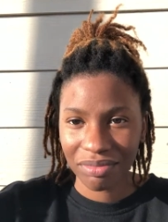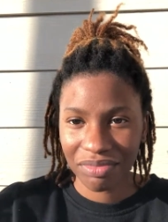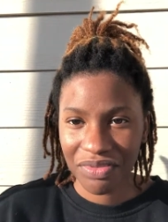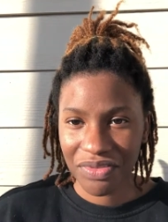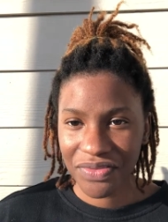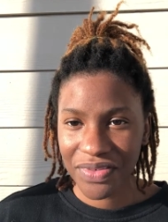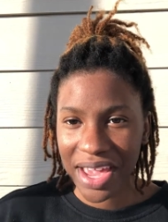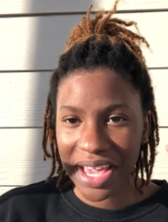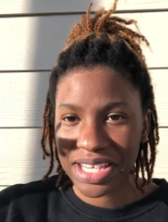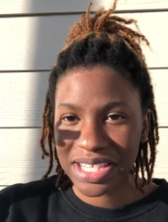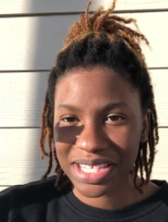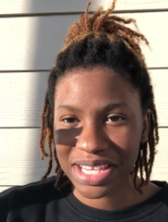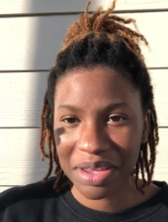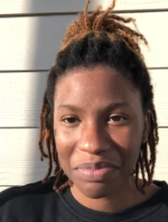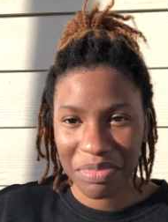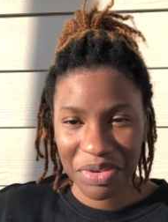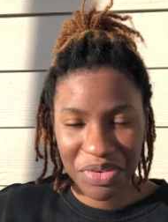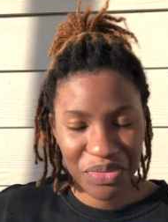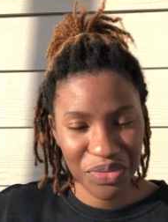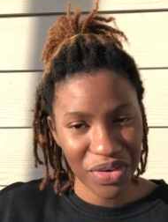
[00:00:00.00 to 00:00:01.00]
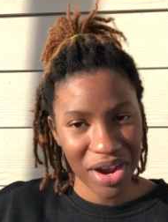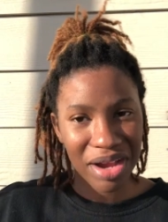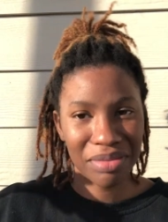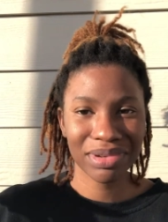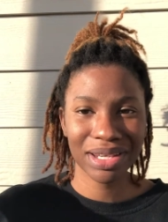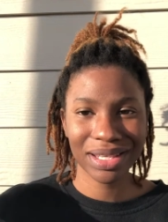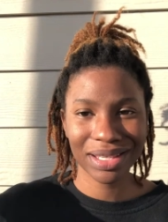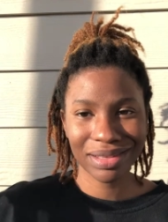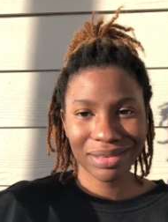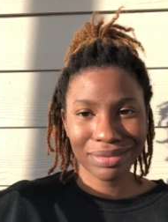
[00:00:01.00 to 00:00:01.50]
face can be framed a
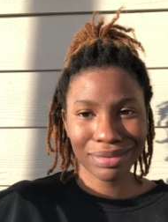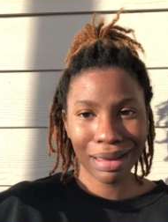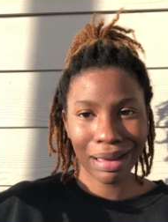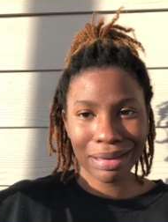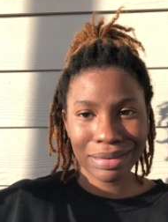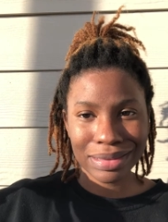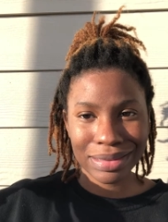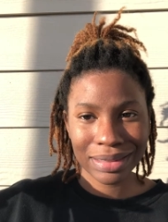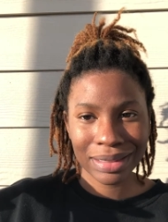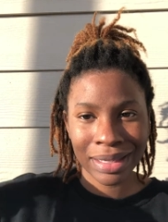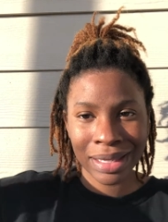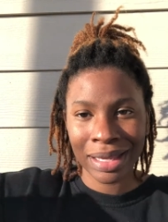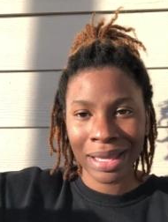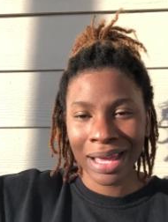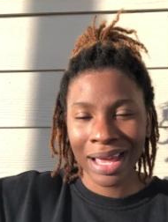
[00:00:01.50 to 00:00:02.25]
little nicely.